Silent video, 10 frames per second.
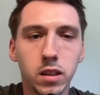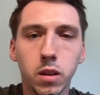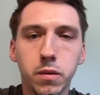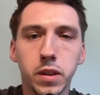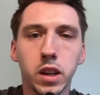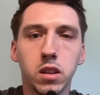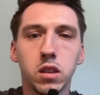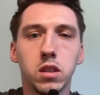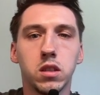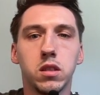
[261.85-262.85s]
I don't think
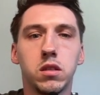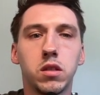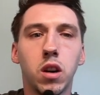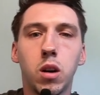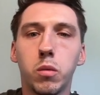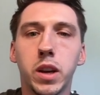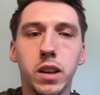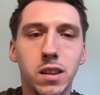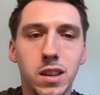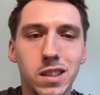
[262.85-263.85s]

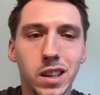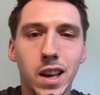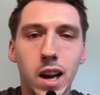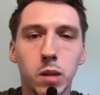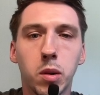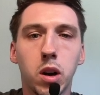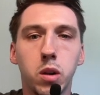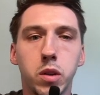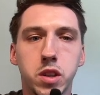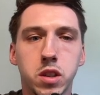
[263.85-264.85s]
Darwin and
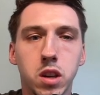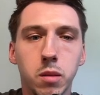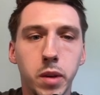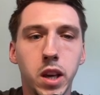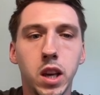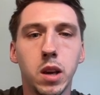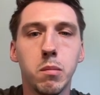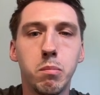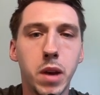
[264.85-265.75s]
Gakpo are just going to be